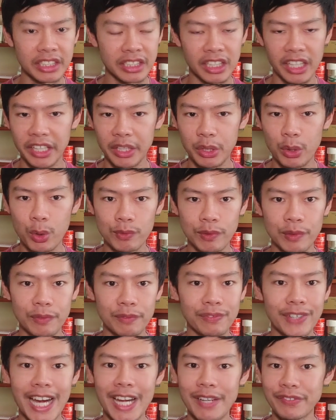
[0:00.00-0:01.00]
like over
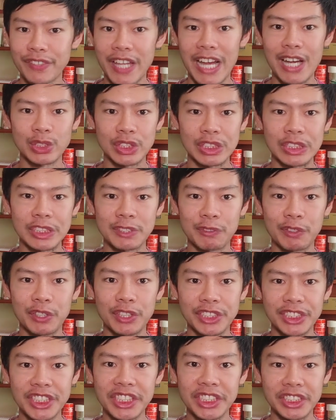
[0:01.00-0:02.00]
5,000,
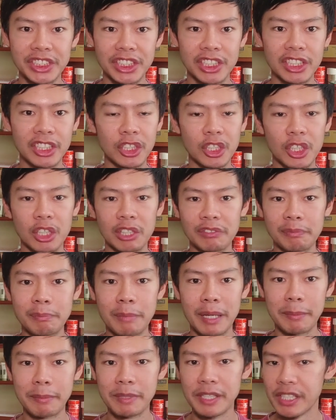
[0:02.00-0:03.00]
for instance, of
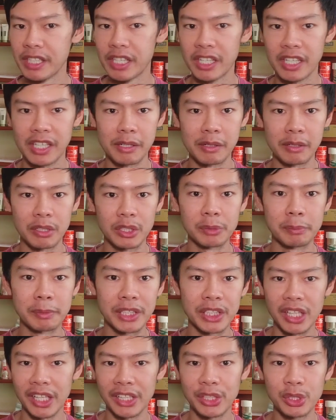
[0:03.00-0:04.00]
maybe could
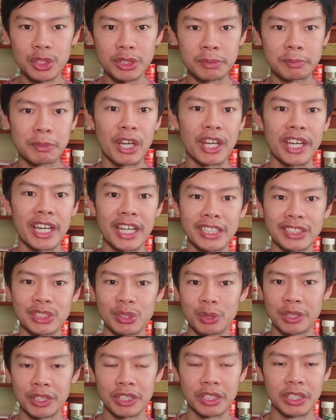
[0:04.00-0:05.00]
be used
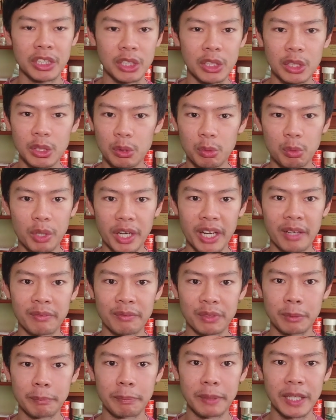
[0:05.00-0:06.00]
products or
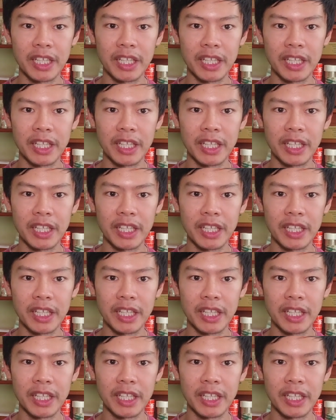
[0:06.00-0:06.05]
whatever.